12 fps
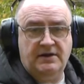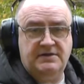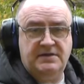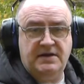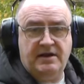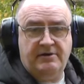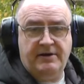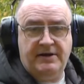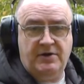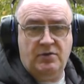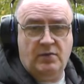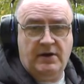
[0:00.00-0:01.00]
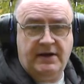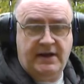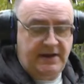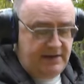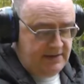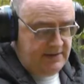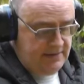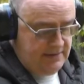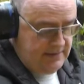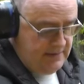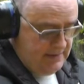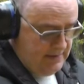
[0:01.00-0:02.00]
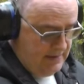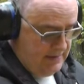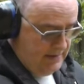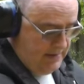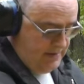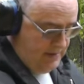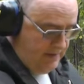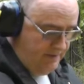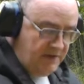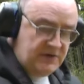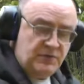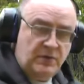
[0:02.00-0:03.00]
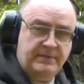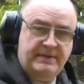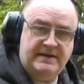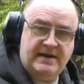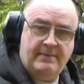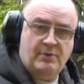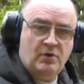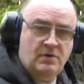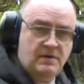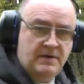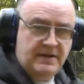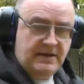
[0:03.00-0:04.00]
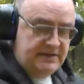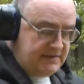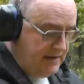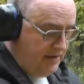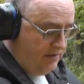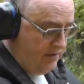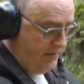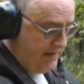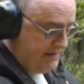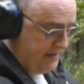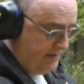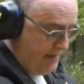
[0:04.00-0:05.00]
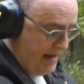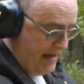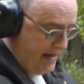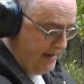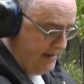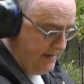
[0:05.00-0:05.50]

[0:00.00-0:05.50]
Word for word: Let's see how I do one-handed. First one will be double and then single the rest of the mag.